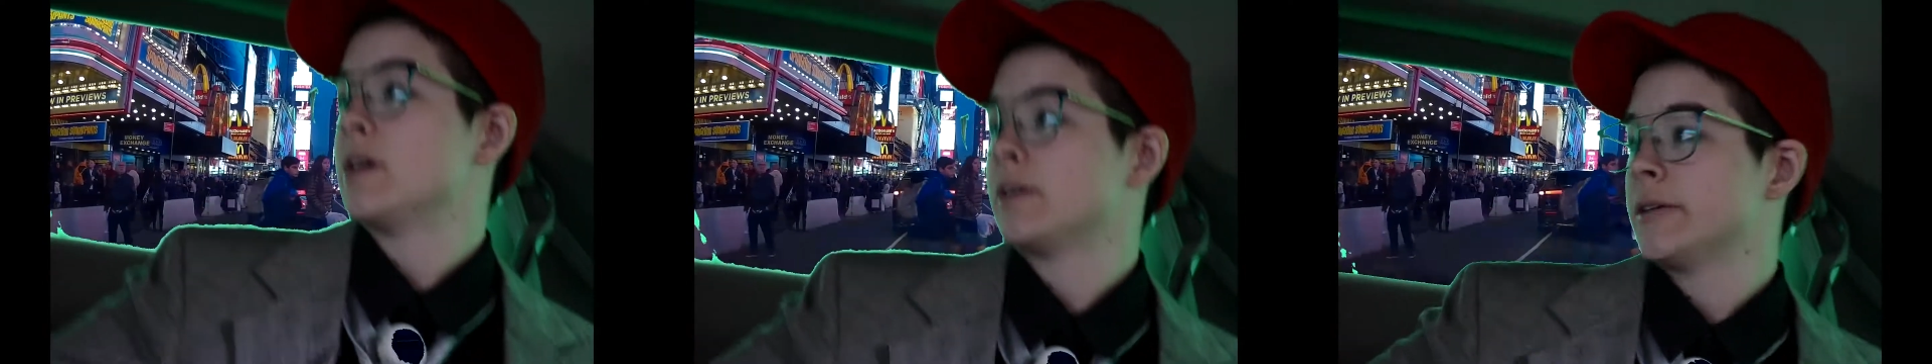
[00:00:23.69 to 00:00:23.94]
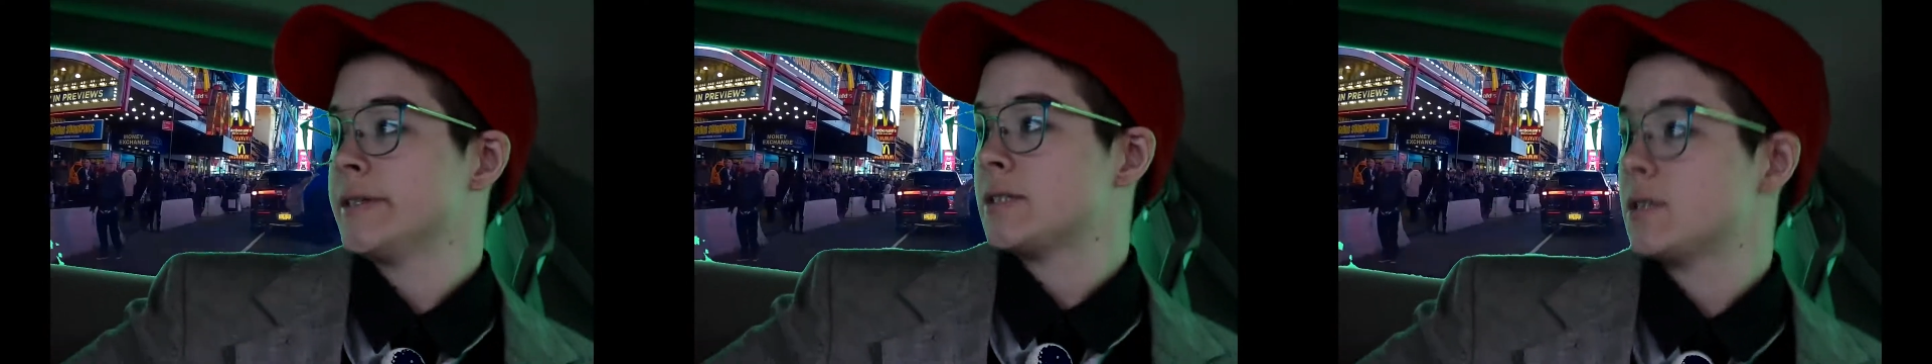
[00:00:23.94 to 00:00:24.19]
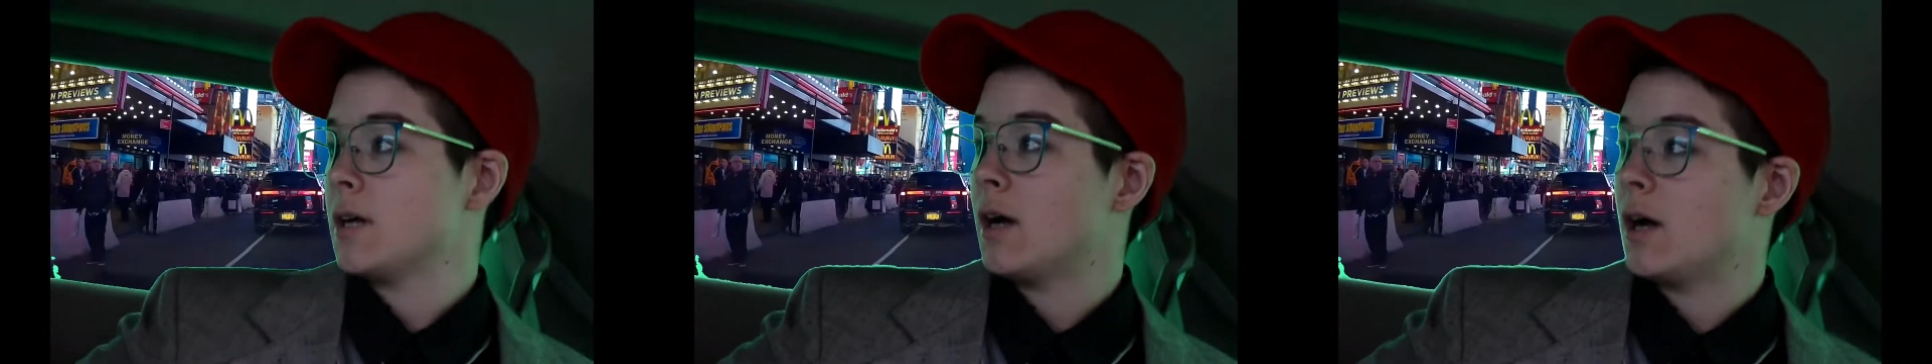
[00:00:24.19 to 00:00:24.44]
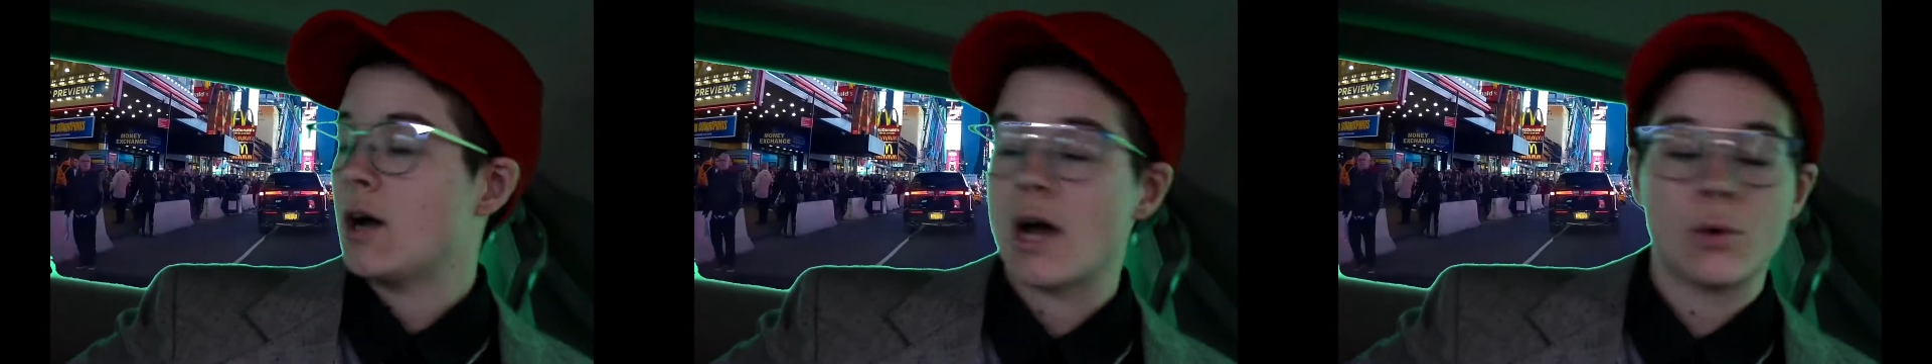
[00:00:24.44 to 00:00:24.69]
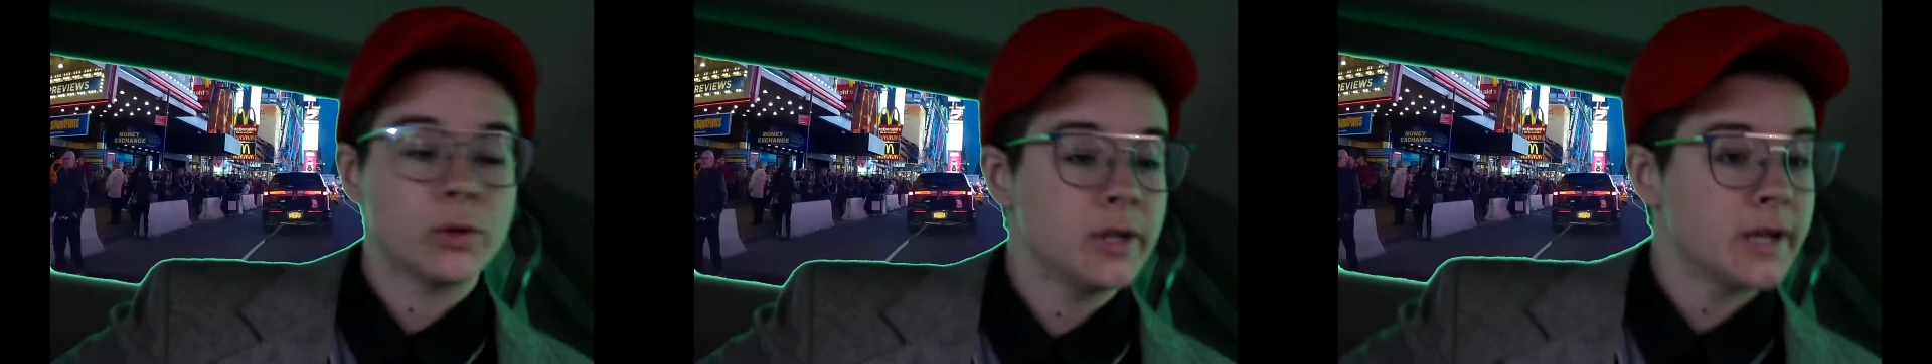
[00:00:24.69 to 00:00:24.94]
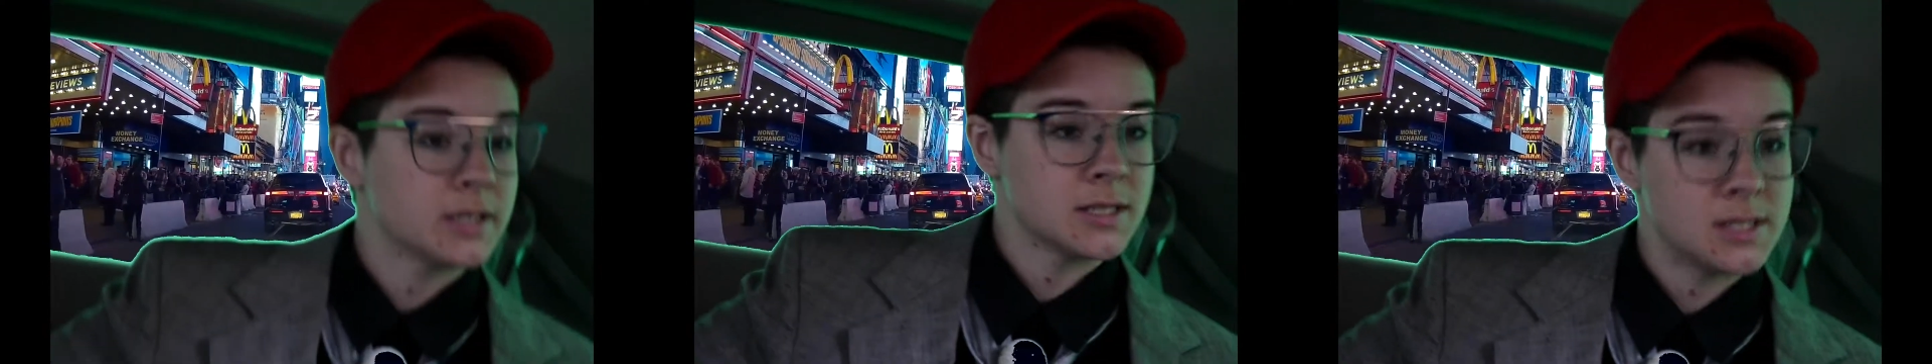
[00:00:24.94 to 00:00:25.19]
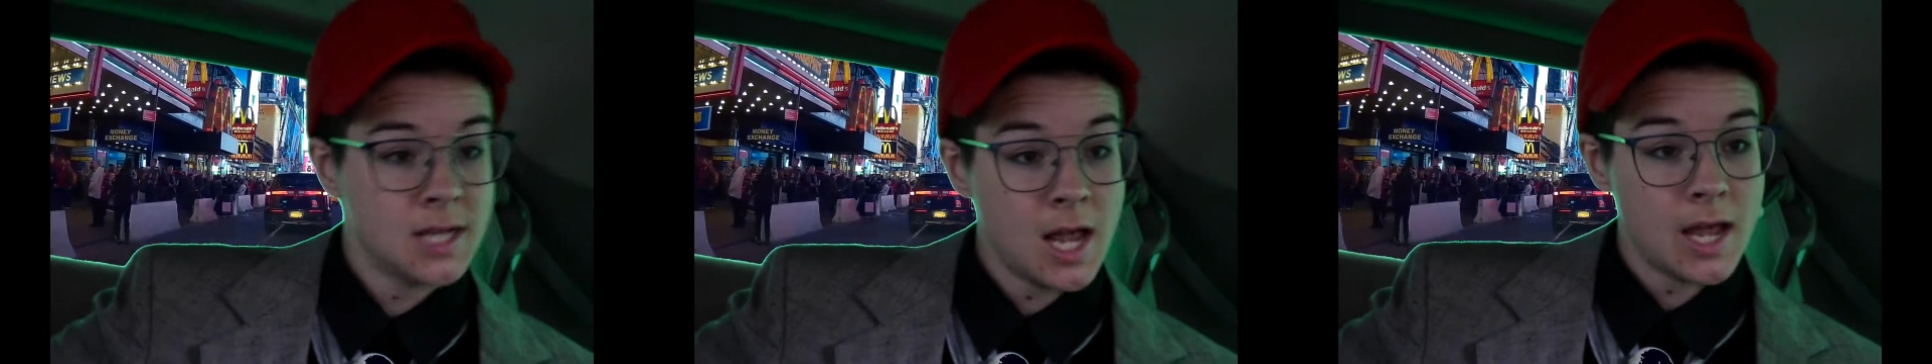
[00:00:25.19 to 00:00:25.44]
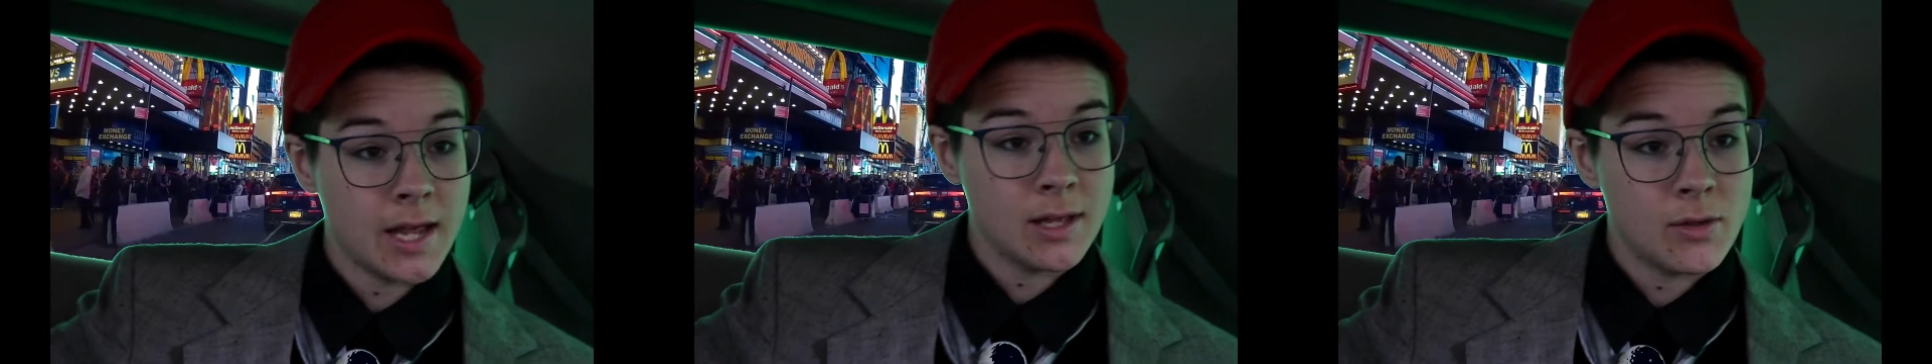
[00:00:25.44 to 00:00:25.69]
Douglas. Uh, I would like to
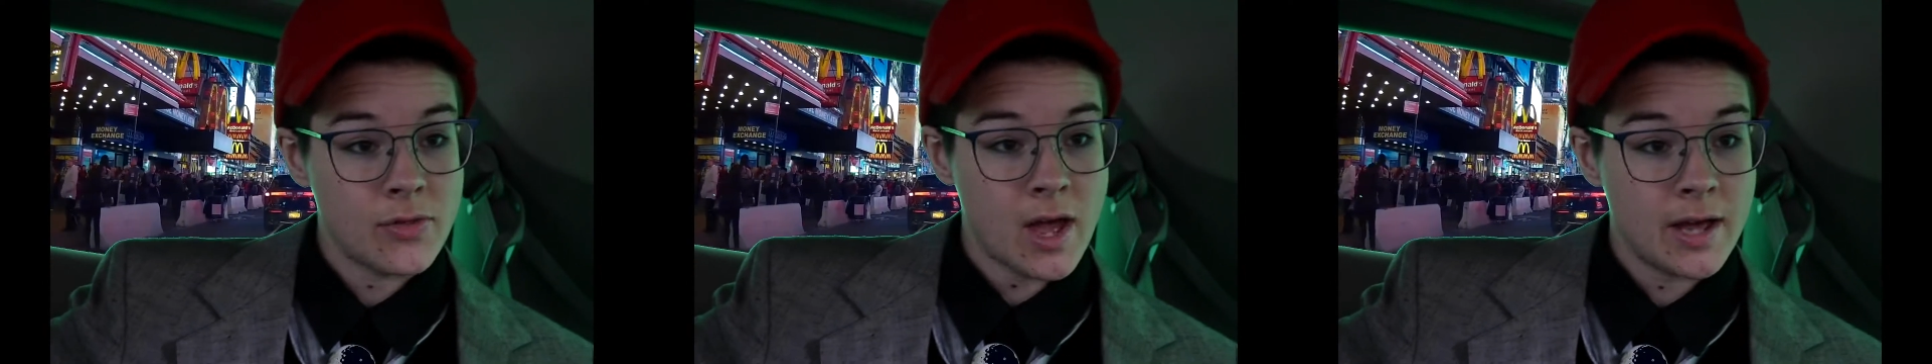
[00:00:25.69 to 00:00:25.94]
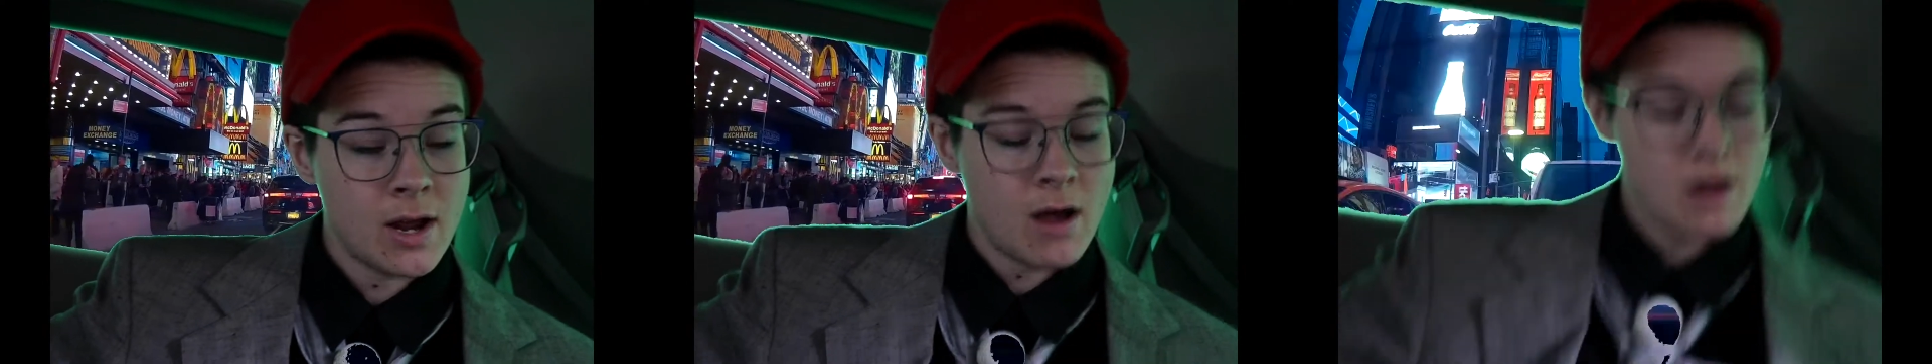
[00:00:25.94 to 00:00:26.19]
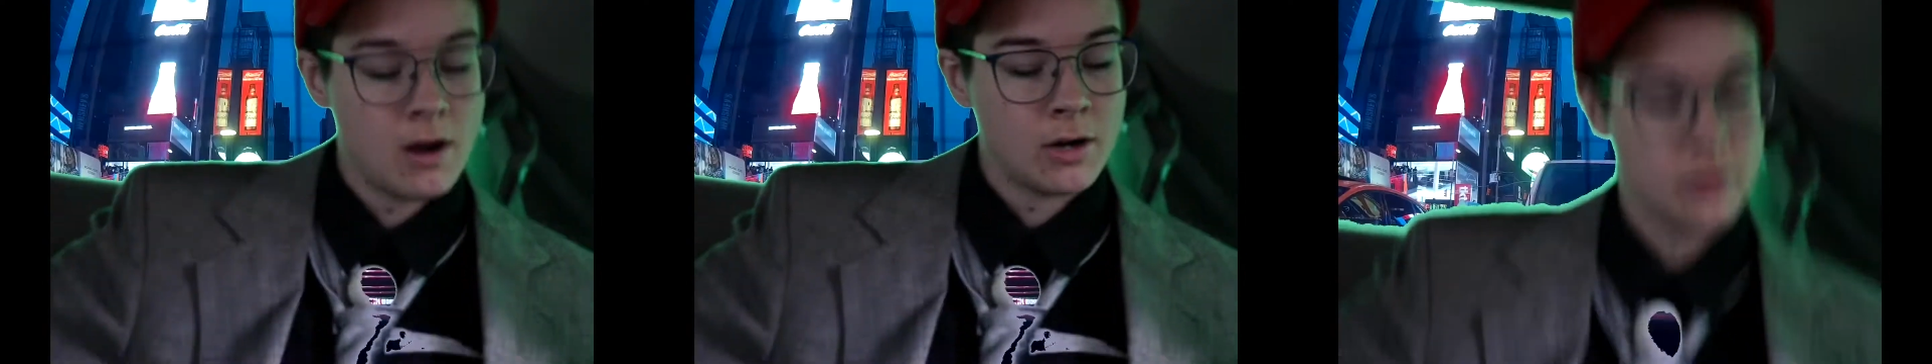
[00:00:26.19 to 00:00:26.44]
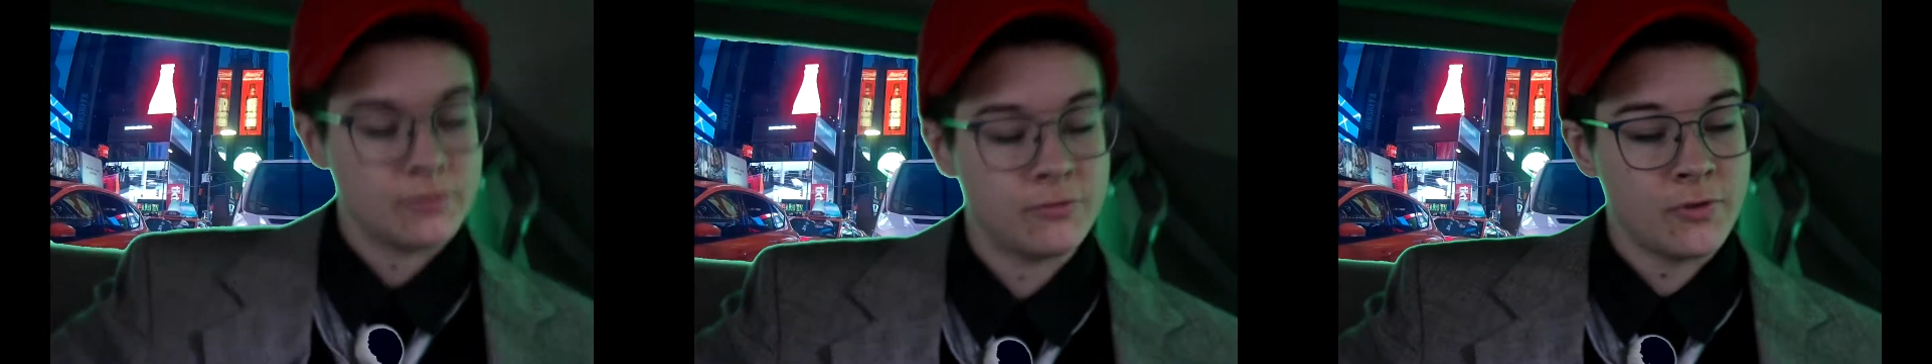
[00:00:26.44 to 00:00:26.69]
say that our